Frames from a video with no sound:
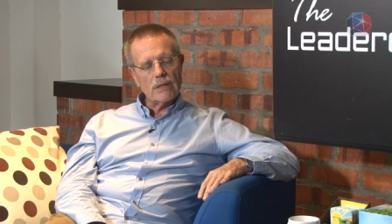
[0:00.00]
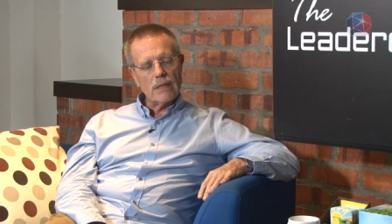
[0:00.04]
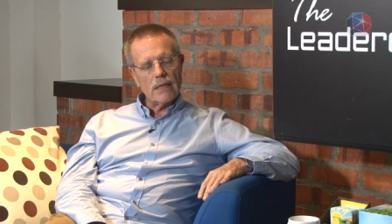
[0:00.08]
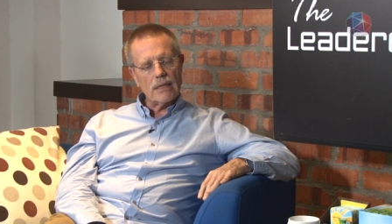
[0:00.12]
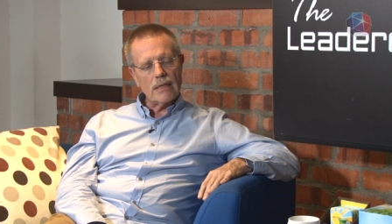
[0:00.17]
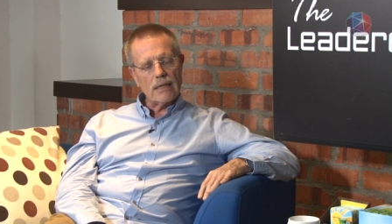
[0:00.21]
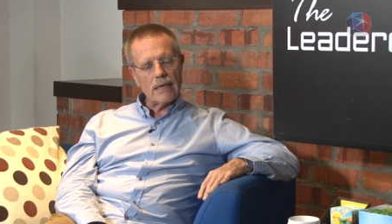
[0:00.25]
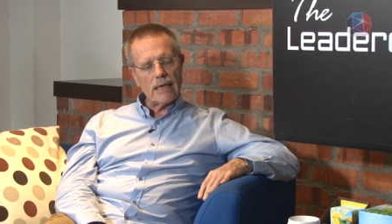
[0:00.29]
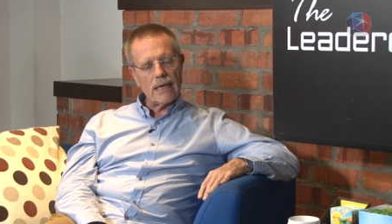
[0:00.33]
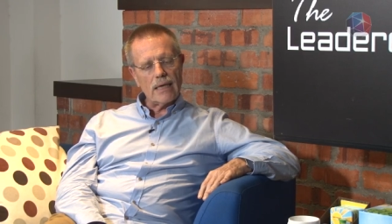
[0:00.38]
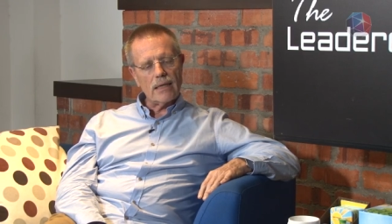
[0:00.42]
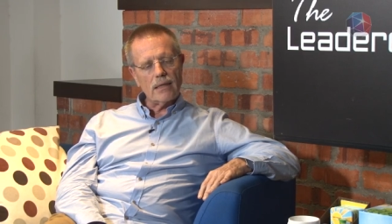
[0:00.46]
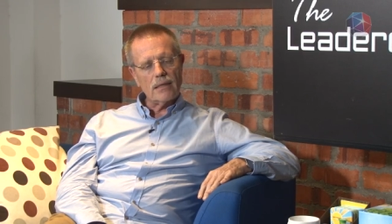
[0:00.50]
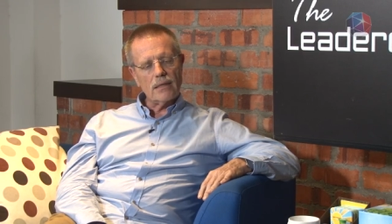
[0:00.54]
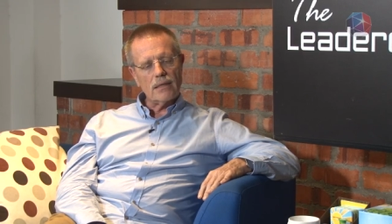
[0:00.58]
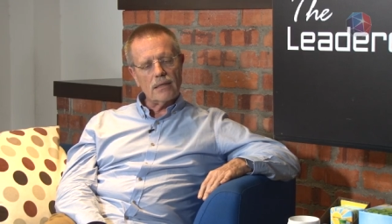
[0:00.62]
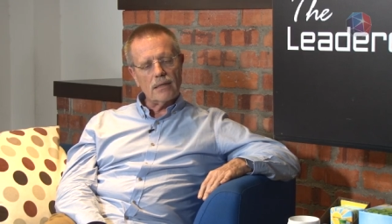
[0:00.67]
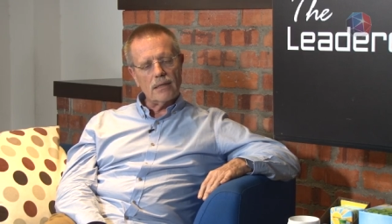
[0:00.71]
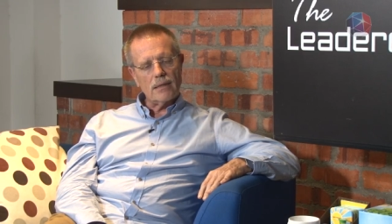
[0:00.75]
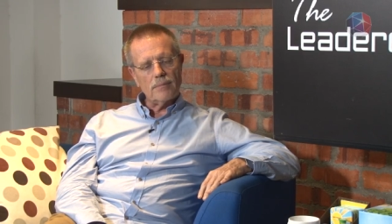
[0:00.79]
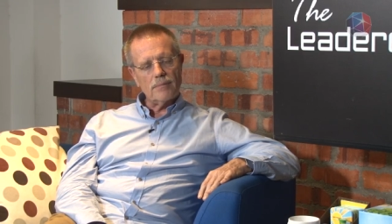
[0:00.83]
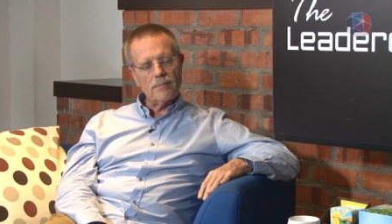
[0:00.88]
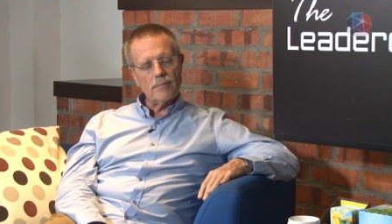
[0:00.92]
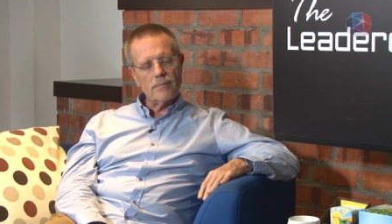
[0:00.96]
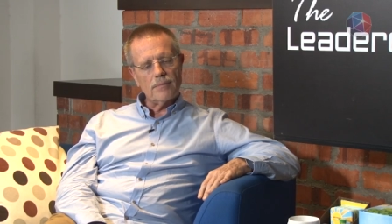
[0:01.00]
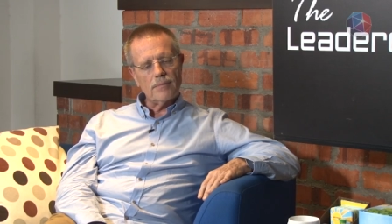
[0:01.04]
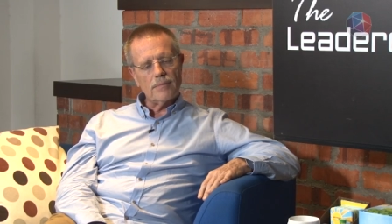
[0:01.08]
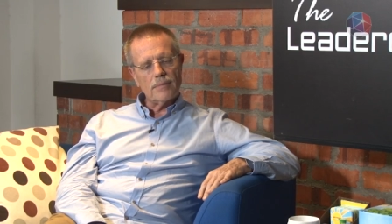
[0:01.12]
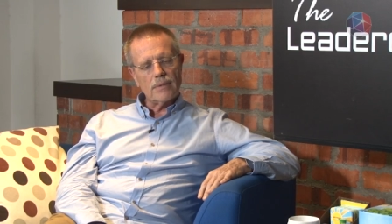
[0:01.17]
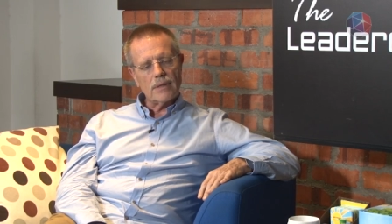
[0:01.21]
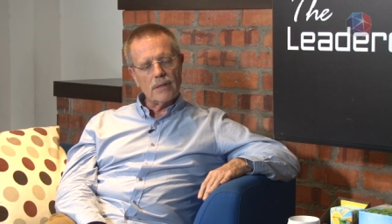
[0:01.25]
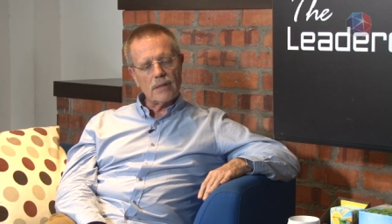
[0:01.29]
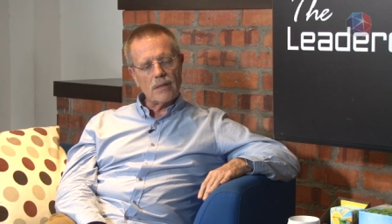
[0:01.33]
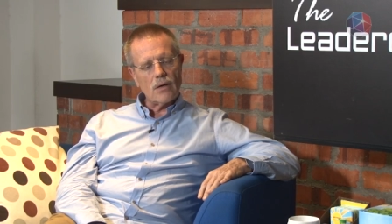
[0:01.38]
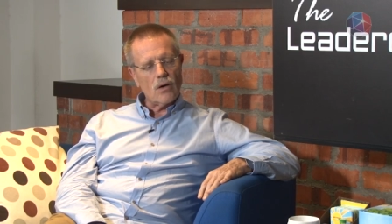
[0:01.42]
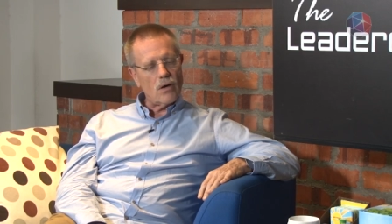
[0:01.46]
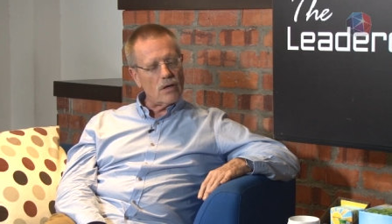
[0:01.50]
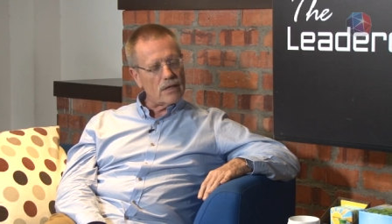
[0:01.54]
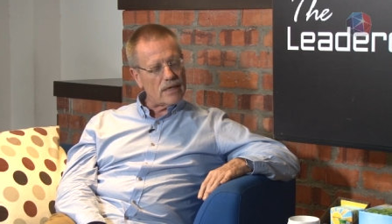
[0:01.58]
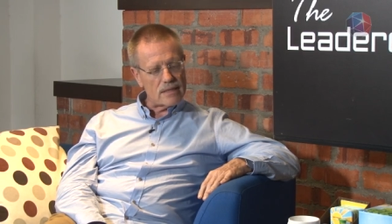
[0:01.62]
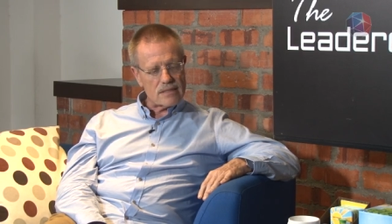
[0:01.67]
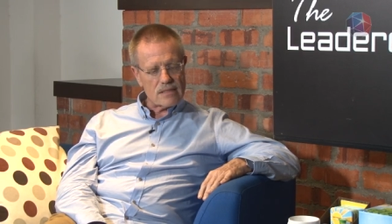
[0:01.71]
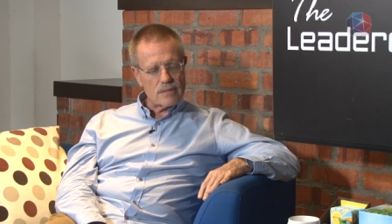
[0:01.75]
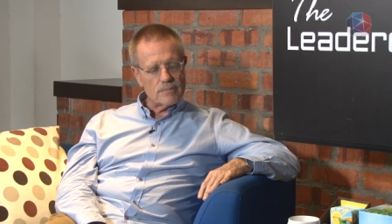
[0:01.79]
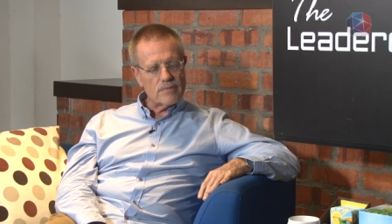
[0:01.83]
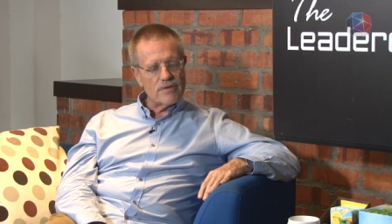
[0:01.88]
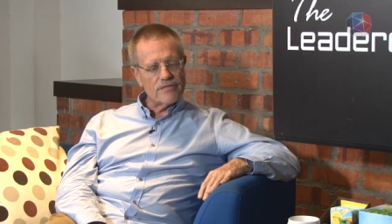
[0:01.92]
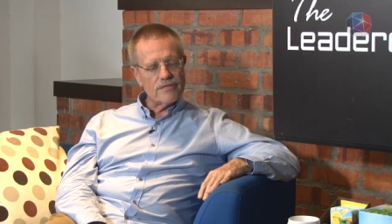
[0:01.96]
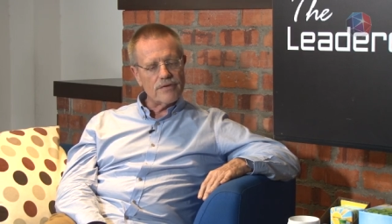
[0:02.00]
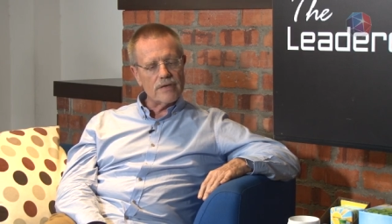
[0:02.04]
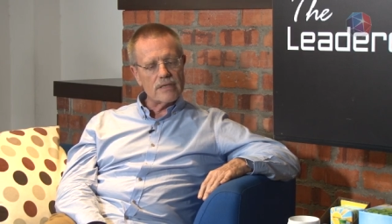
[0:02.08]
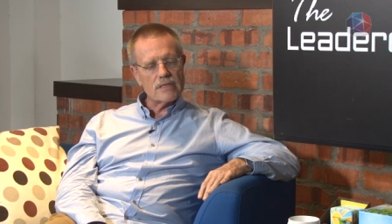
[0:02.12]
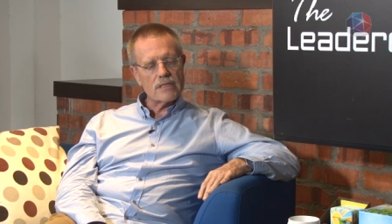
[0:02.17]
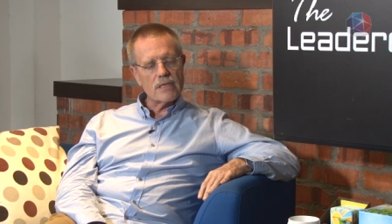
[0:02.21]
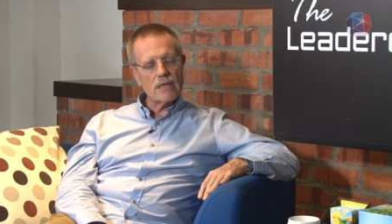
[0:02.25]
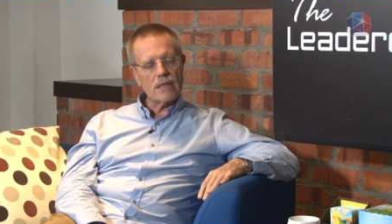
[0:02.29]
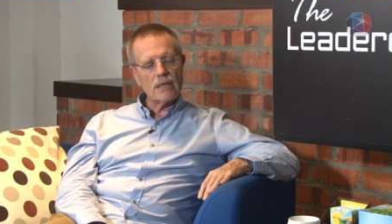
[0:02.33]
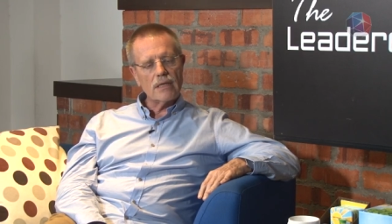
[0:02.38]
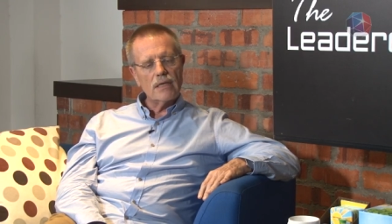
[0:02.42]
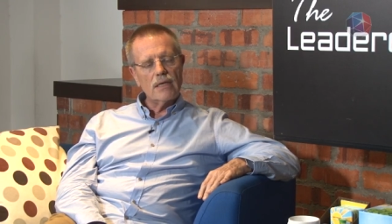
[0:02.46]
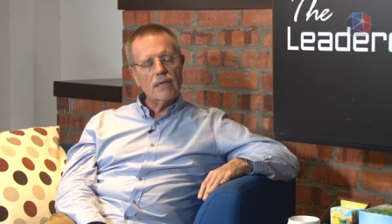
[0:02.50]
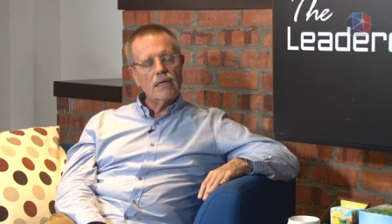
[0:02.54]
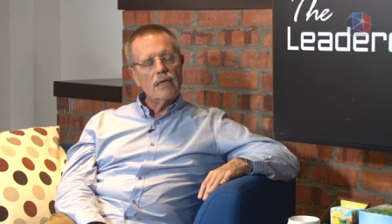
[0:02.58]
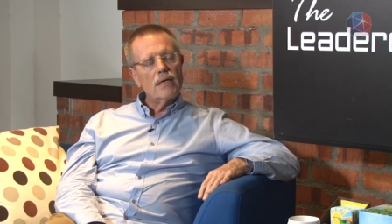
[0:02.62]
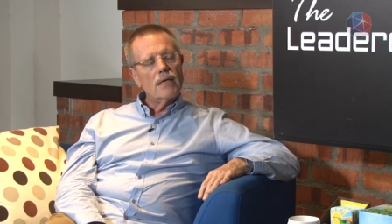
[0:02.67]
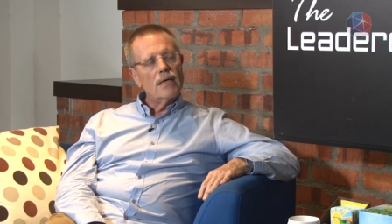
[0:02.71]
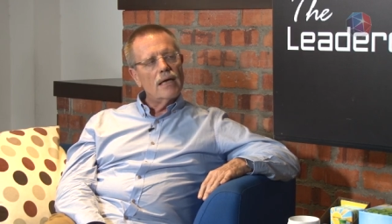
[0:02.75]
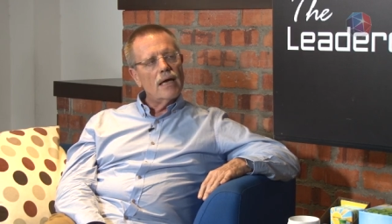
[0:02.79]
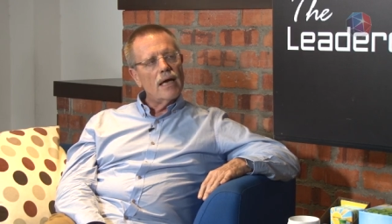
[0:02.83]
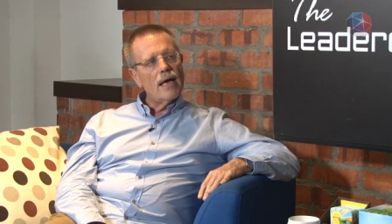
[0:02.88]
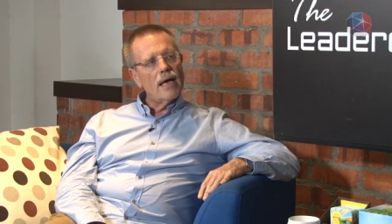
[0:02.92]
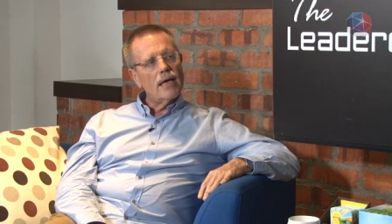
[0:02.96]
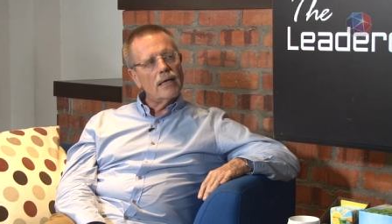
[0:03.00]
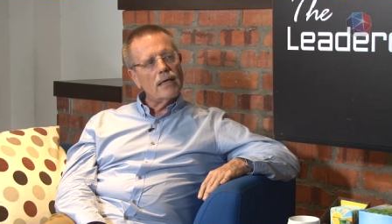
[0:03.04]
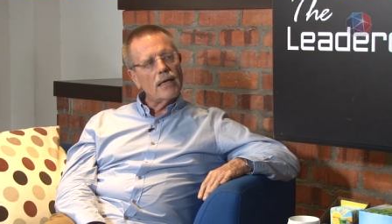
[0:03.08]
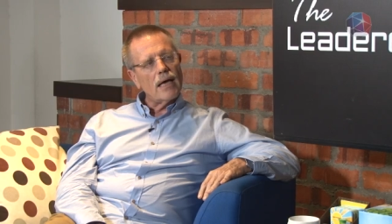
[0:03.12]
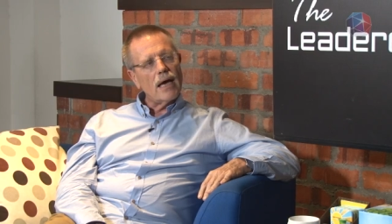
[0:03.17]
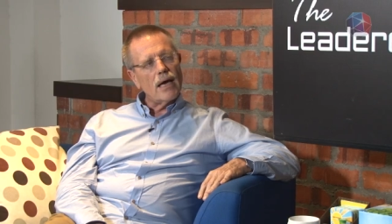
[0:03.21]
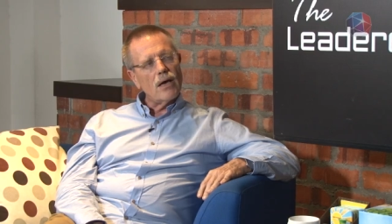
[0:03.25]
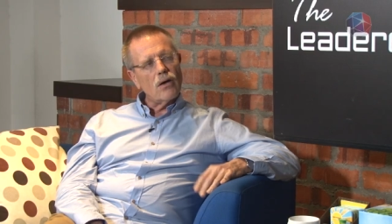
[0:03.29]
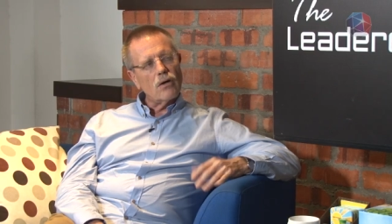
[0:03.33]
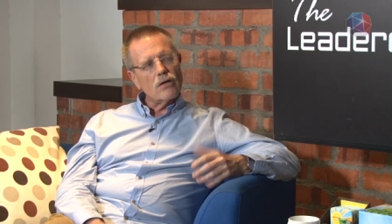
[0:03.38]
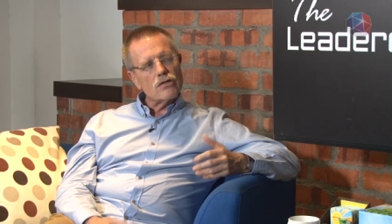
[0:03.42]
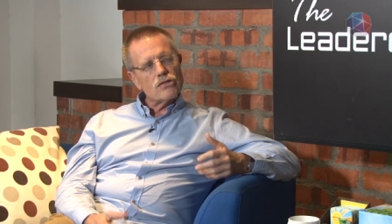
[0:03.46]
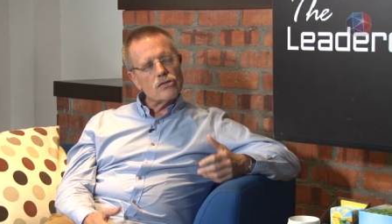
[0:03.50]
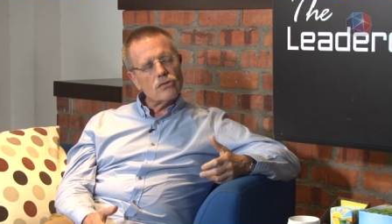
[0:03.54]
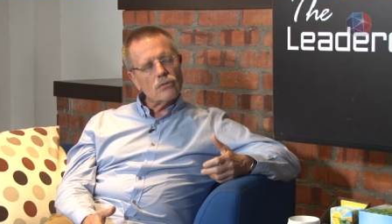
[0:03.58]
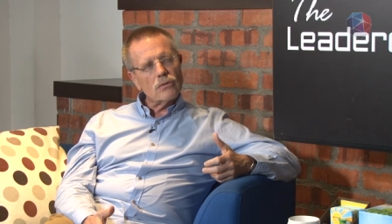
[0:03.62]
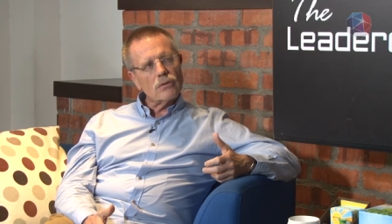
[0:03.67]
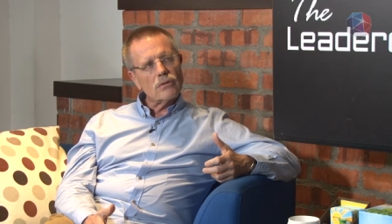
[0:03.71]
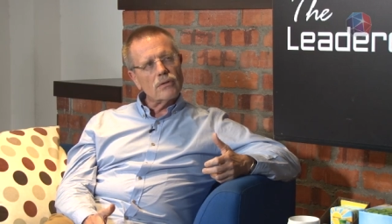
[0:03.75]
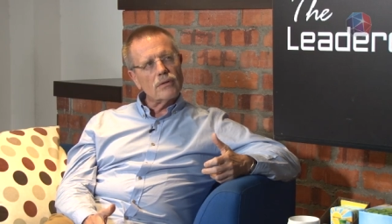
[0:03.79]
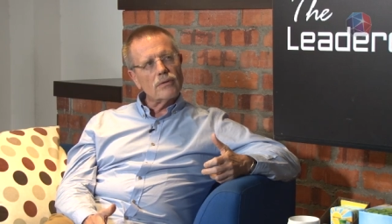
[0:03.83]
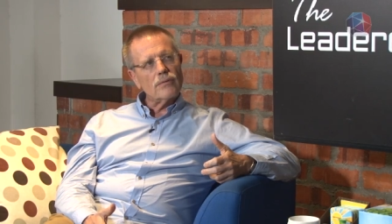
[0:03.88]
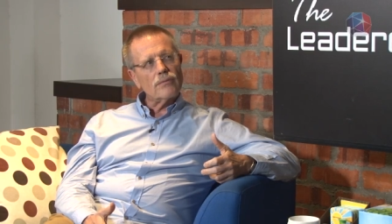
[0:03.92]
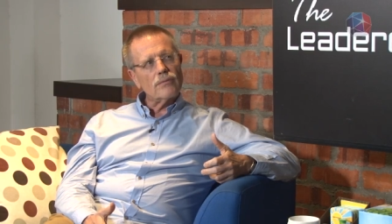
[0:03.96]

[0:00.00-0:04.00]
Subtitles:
And again, all customer facing. And I also